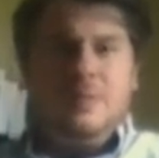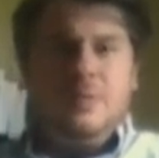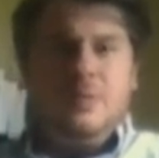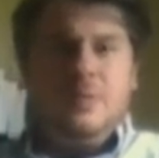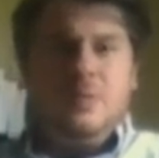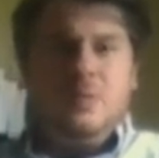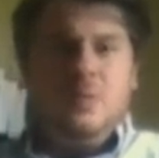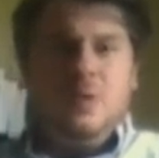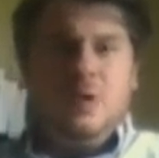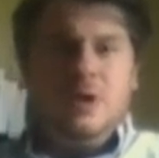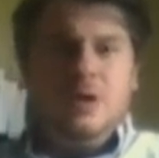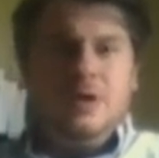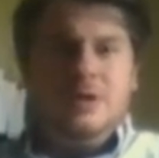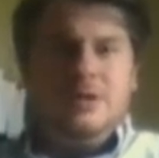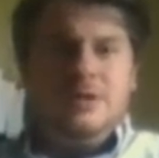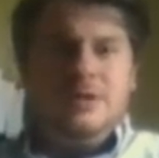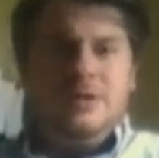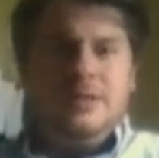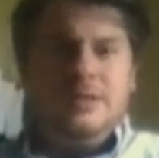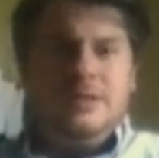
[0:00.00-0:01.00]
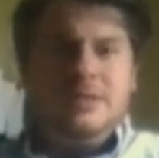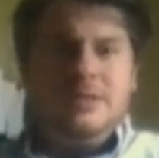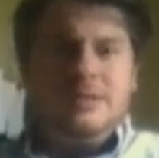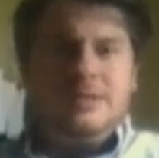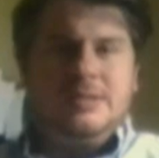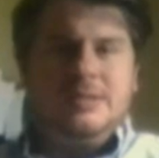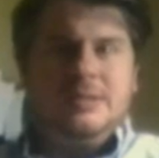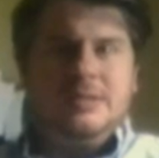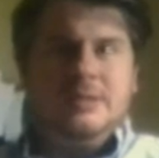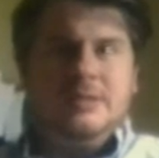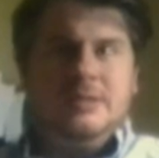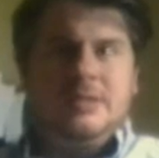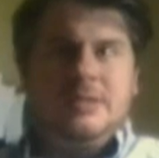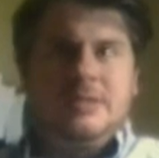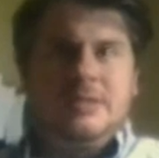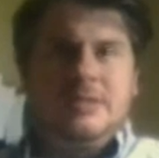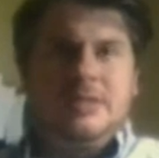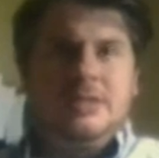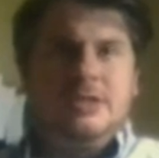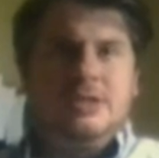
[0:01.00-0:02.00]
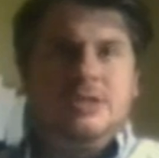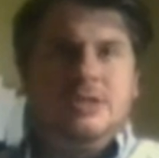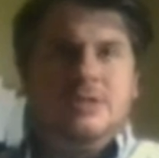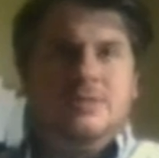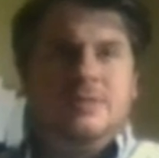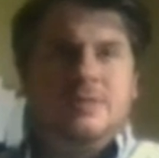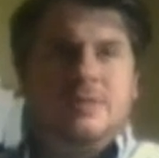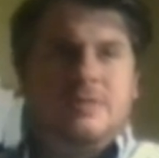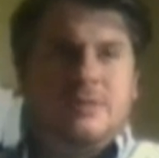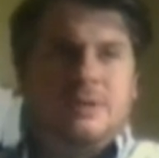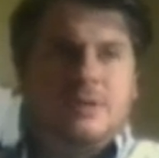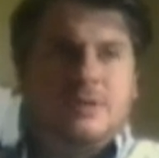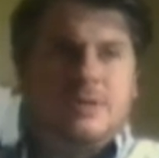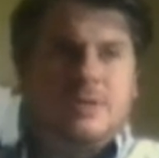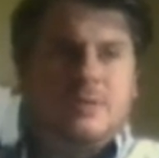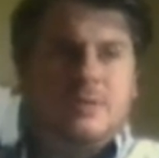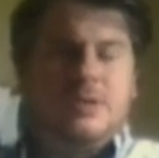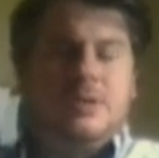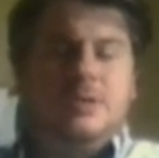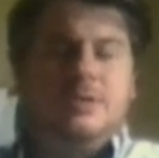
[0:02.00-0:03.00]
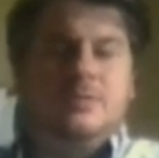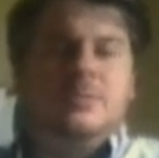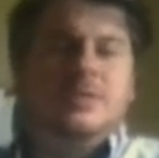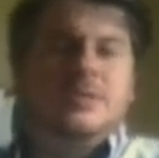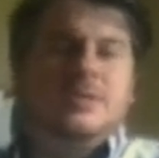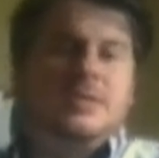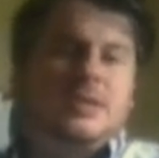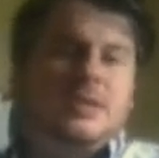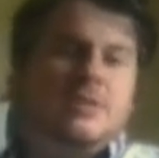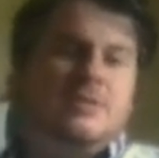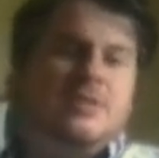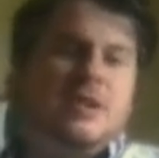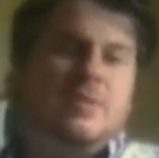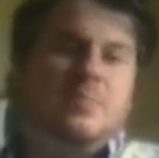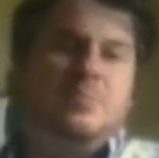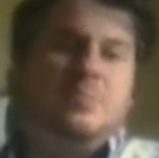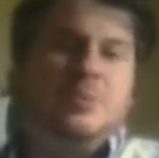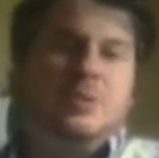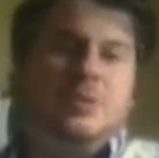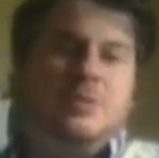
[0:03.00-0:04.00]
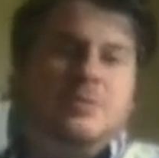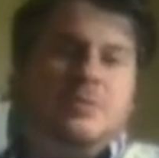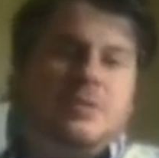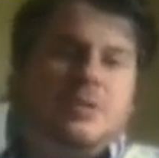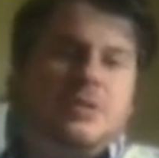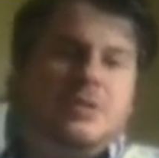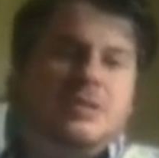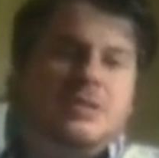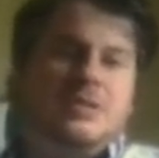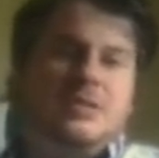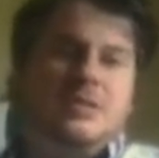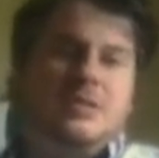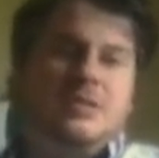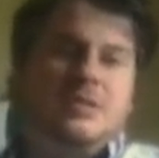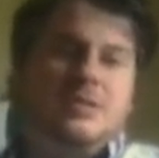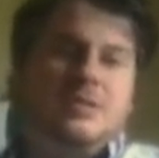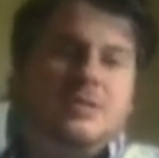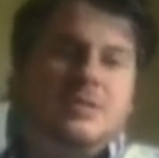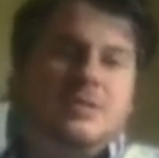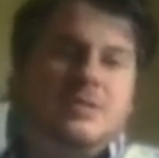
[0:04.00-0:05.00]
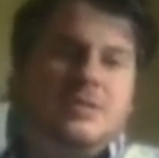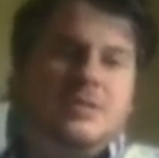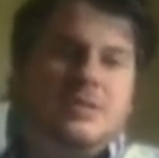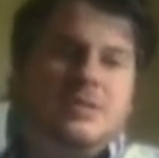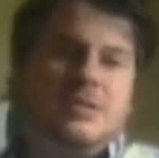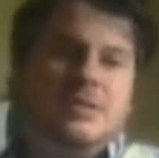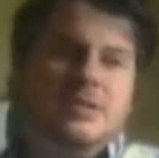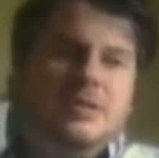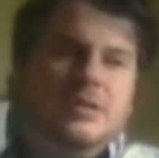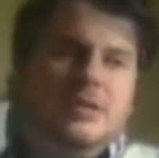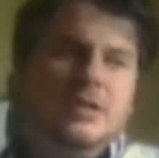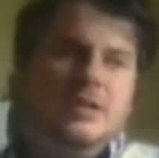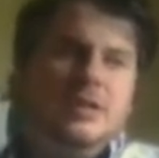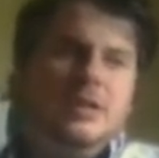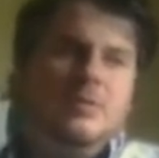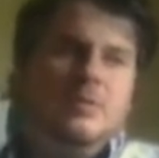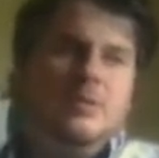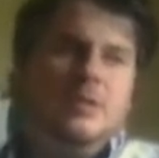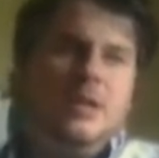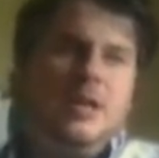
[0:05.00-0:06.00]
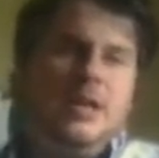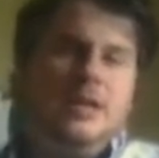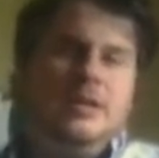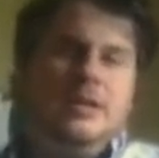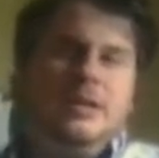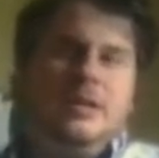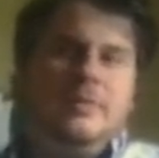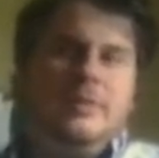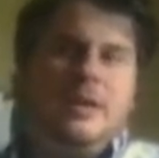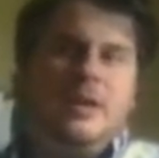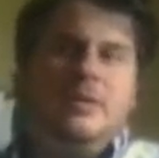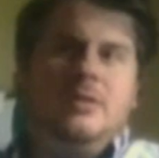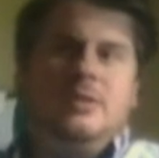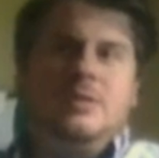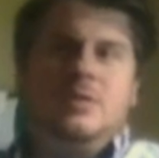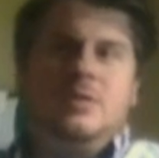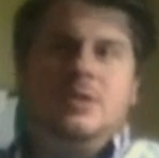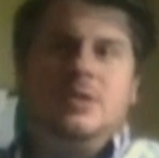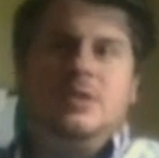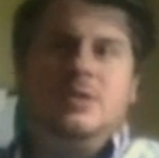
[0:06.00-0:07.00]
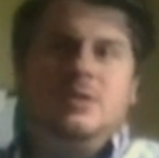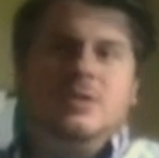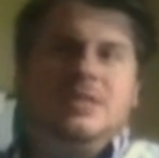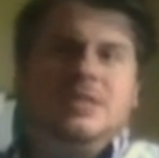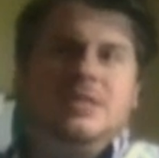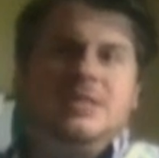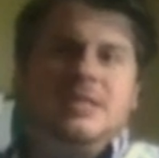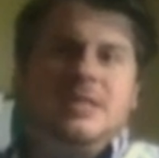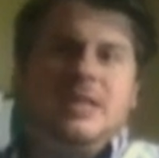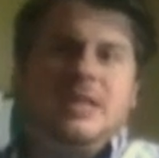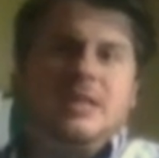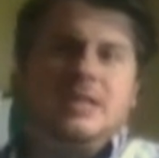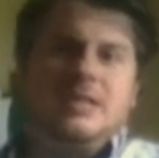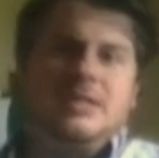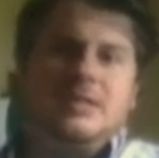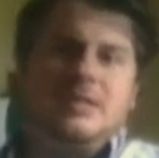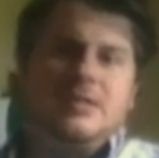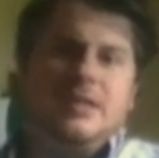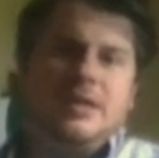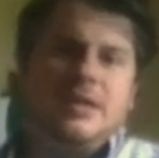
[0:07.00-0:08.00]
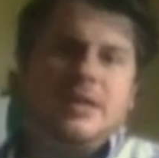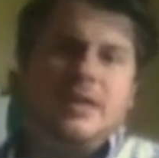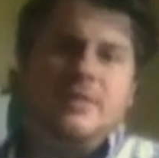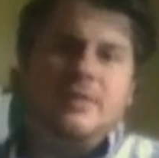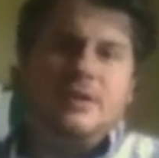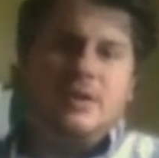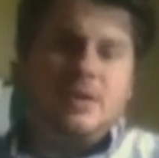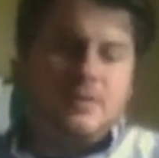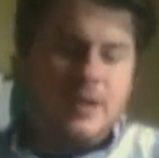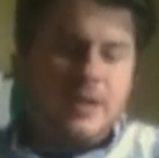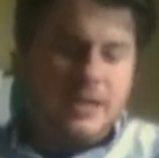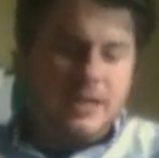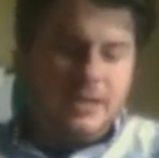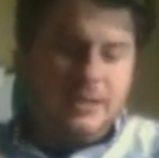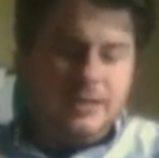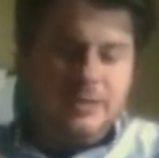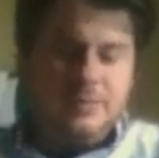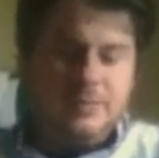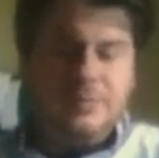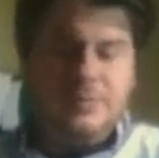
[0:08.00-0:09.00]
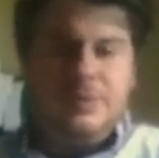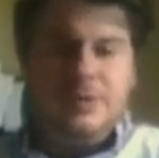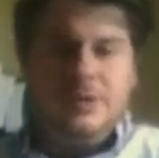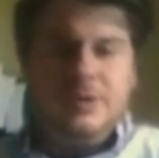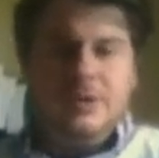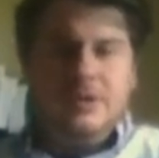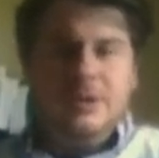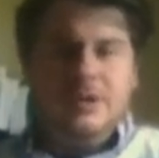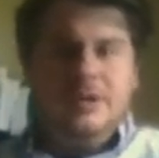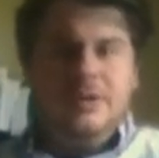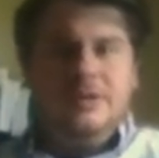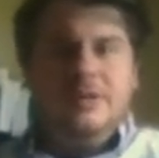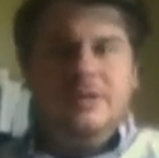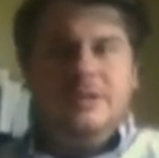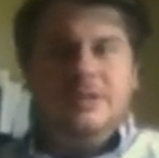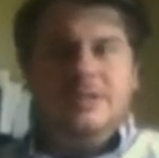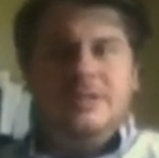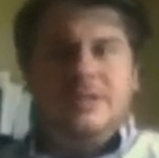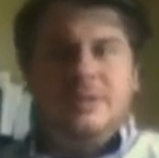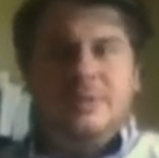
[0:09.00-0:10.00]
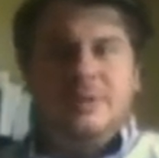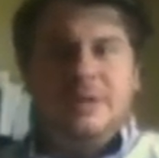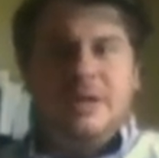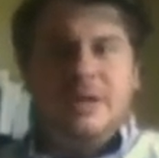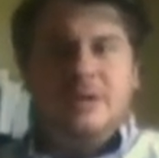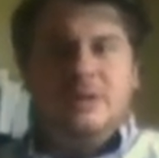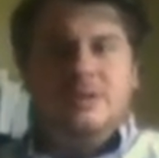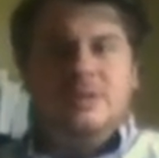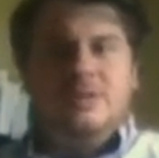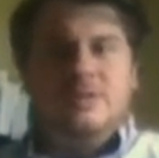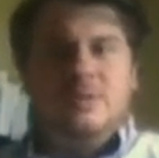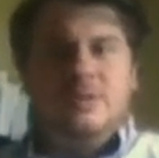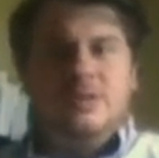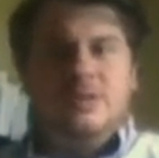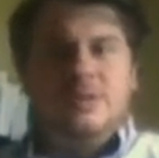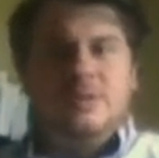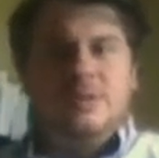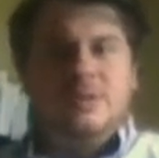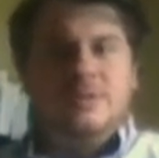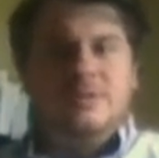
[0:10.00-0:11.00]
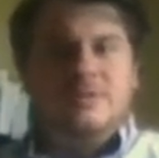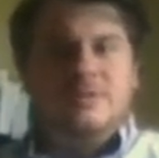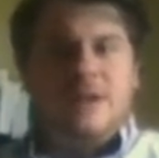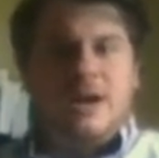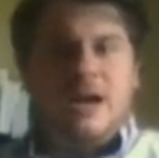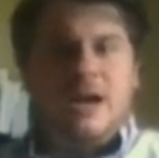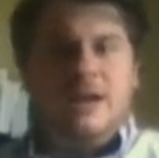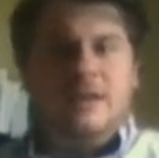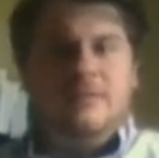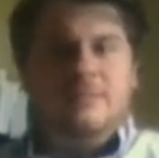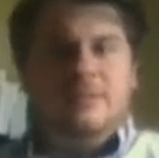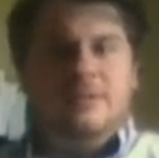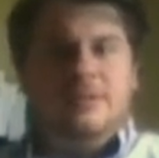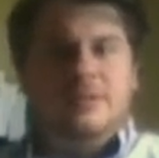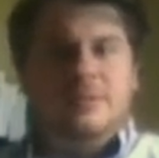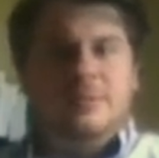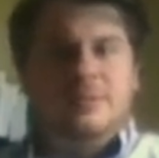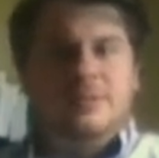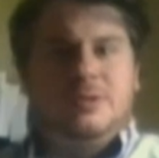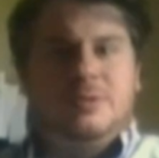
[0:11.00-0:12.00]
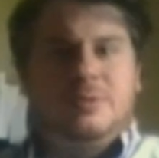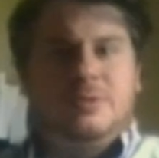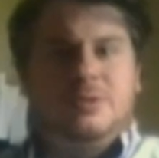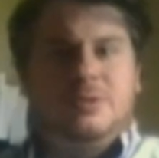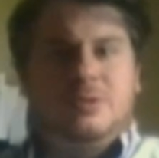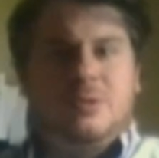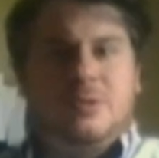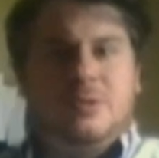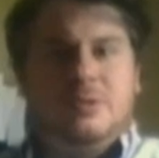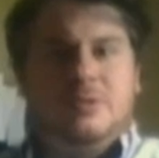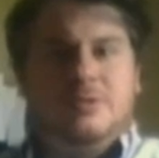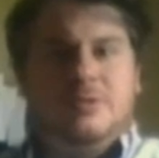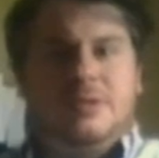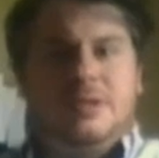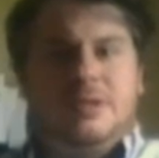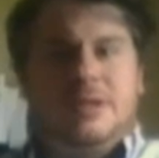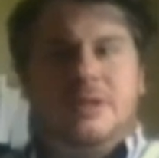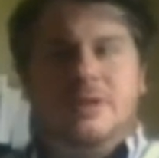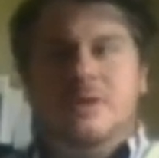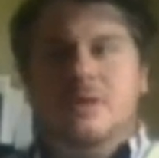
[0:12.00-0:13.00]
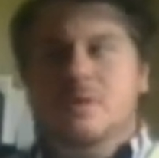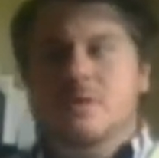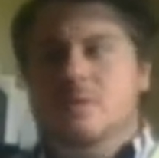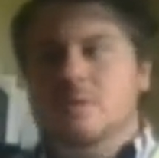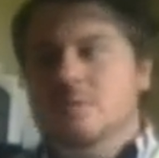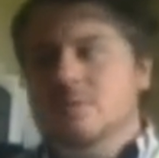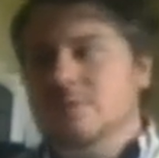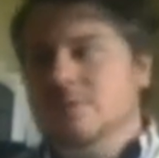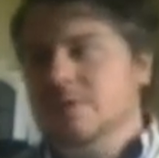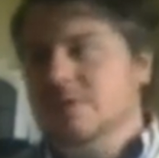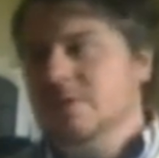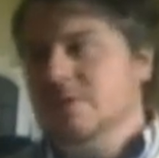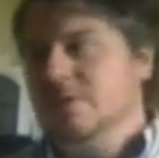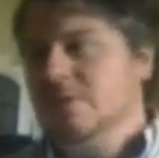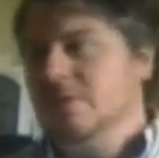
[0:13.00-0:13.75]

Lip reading: One is an extension of the first one. It'll be a self-help book for autistic adults. It'll likely come out in 2026. And then I have a curriculum that's coming out in 2025 with W.W. Norton that I own